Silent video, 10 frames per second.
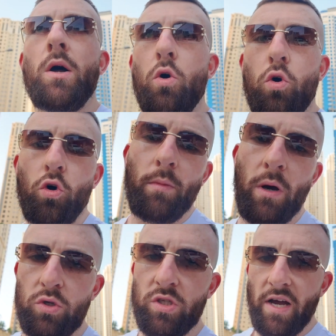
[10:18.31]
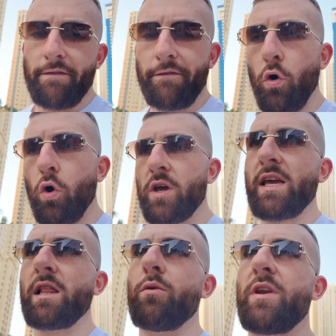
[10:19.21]
almost at a 4
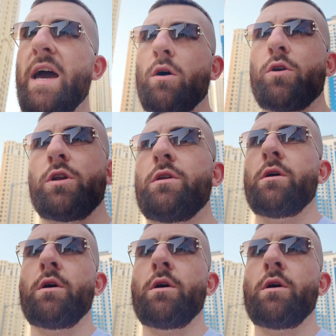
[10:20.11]
kilo down, and